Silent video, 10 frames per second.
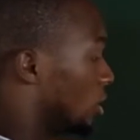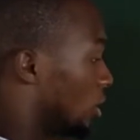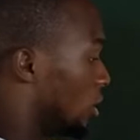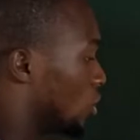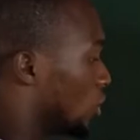
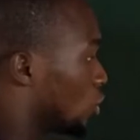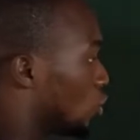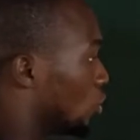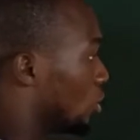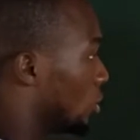equal to
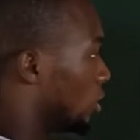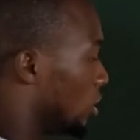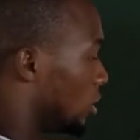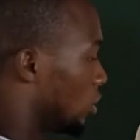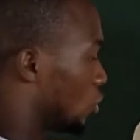
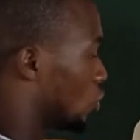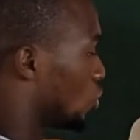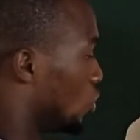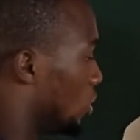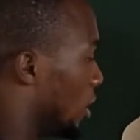
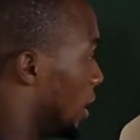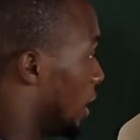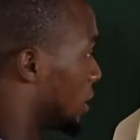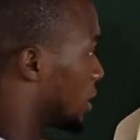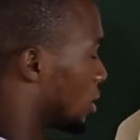
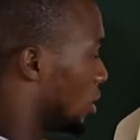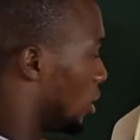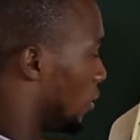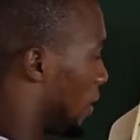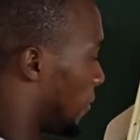2x all
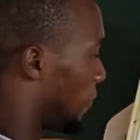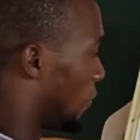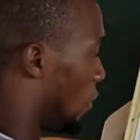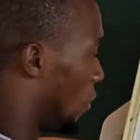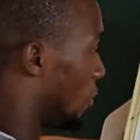over
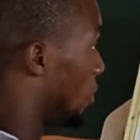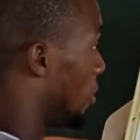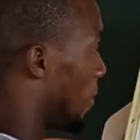4